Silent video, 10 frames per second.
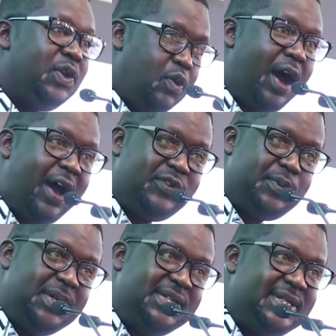You have
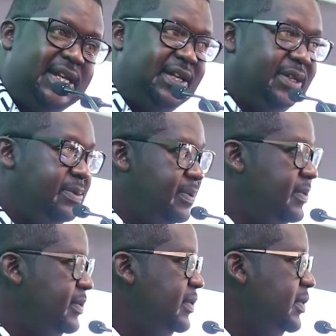to be seen.
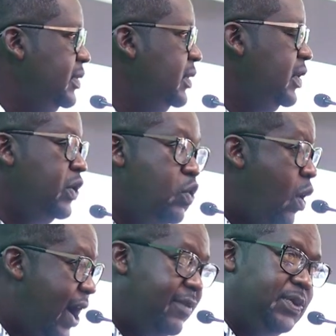You
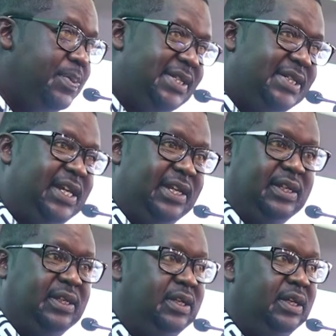have to be seen.